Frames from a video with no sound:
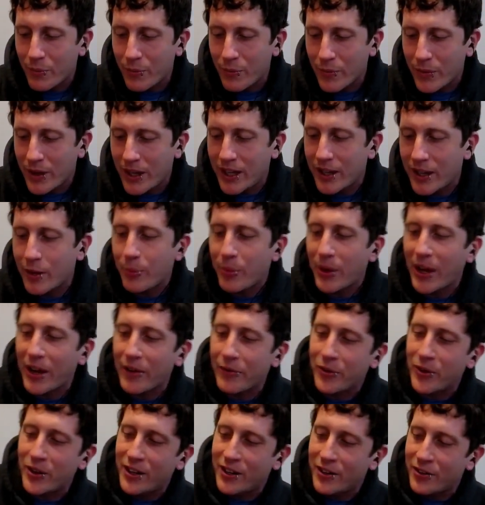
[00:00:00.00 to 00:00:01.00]
in the pet
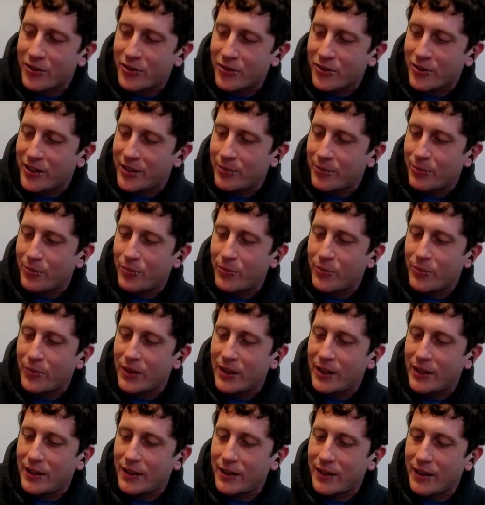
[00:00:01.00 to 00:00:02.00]
food industry,
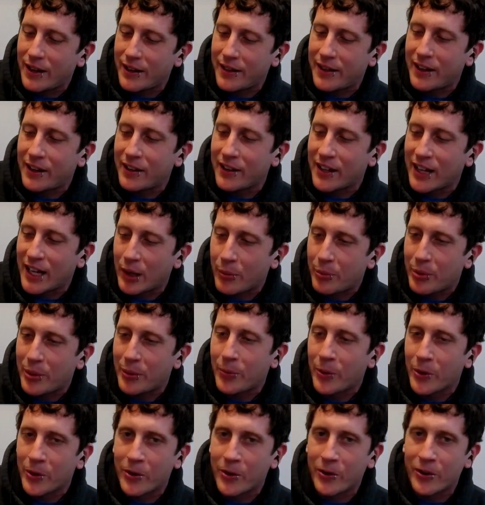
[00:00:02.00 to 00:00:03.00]
I think a lot of
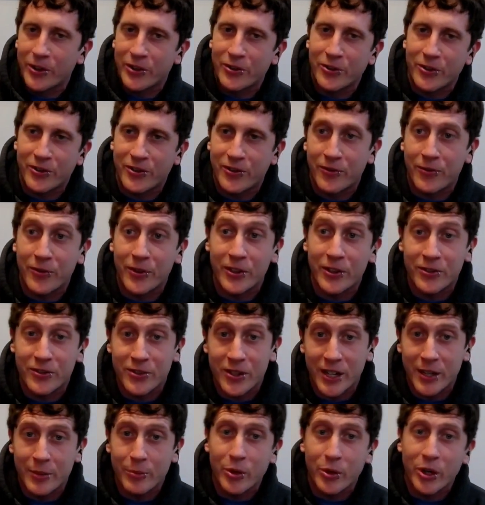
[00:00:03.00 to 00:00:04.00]
people are going towards the
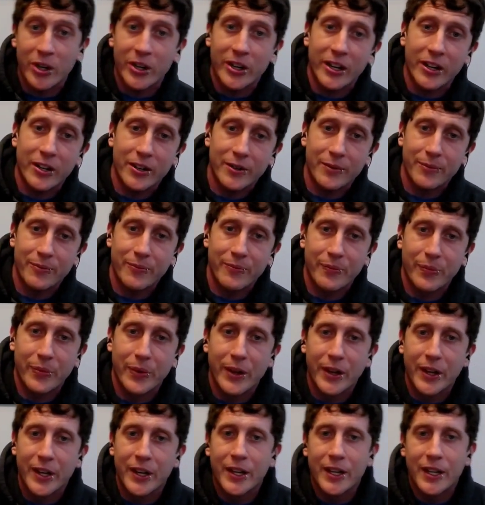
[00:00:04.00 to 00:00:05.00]
freeze-dried market.
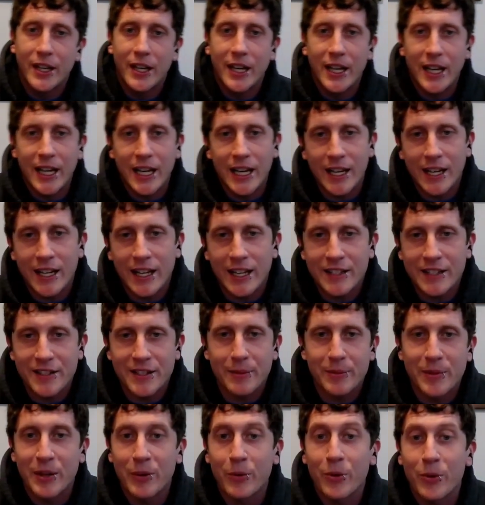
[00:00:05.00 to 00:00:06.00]
Mm-hmm. And that's
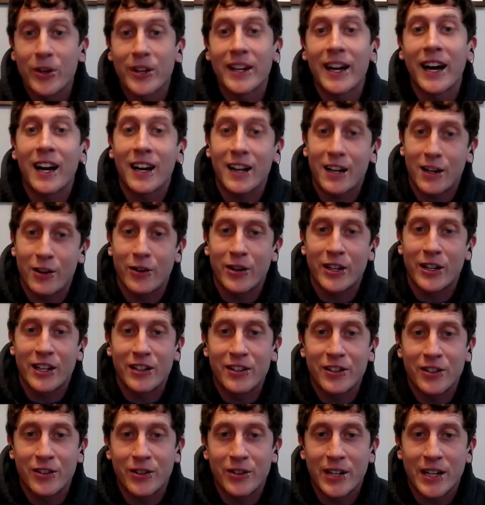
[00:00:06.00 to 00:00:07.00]
something we're not going to
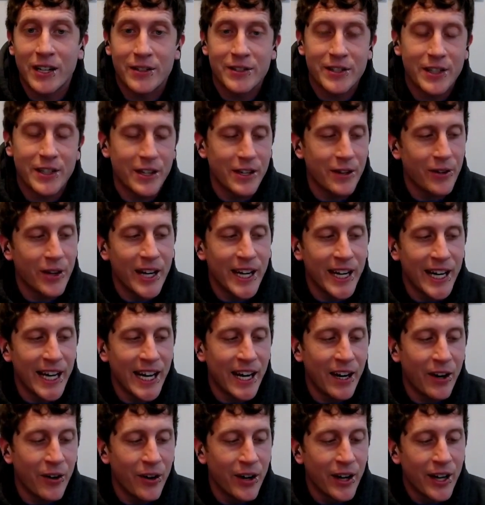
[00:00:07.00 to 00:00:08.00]
do. And I'll tell you right
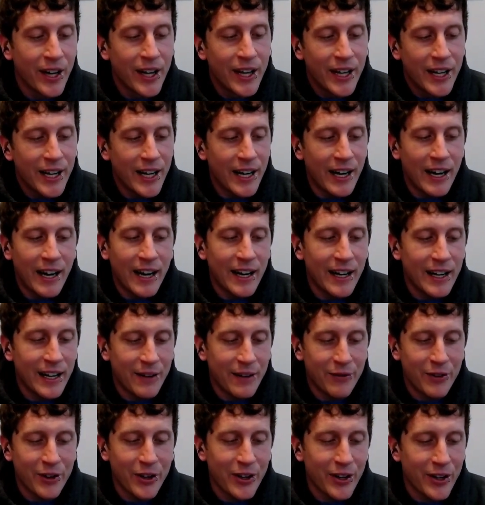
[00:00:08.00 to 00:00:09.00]
now,
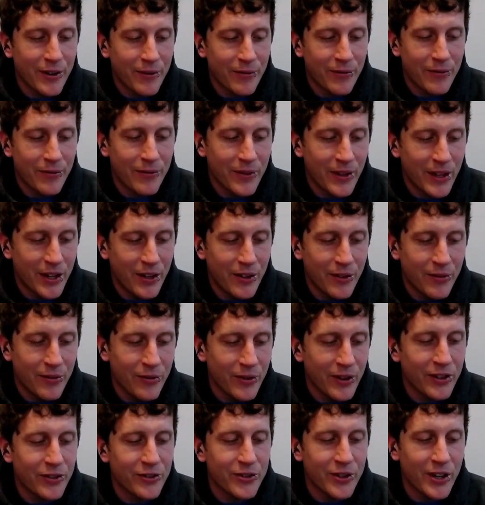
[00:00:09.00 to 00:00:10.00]
if you're going to, you know,
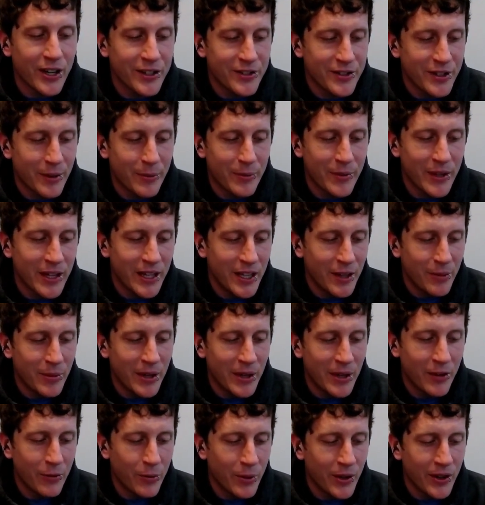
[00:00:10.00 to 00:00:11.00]
freeze dry something, you may
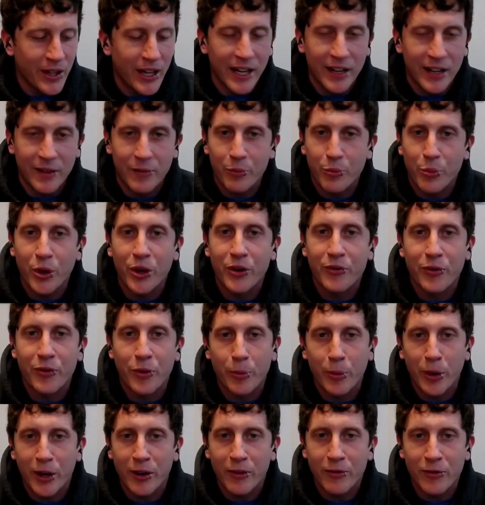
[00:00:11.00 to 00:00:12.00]
as well not even put
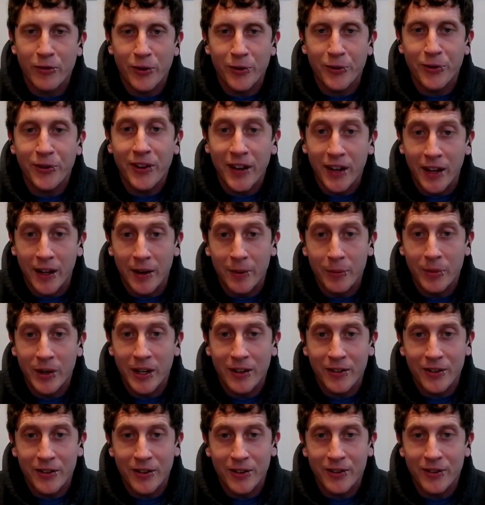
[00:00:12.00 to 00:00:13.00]
fermented foods in it
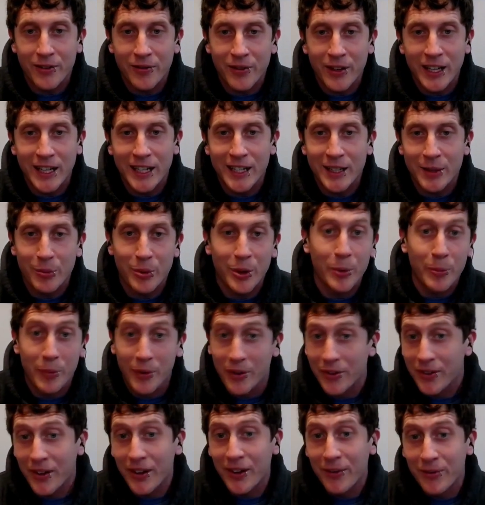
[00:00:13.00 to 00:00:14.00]
because you're defeating the
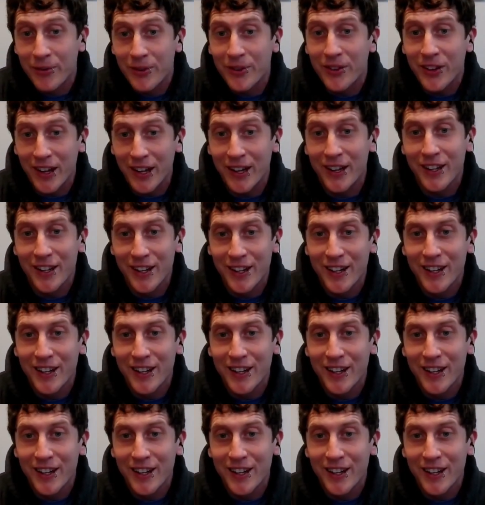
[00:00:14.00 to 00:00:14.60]
purpose of said,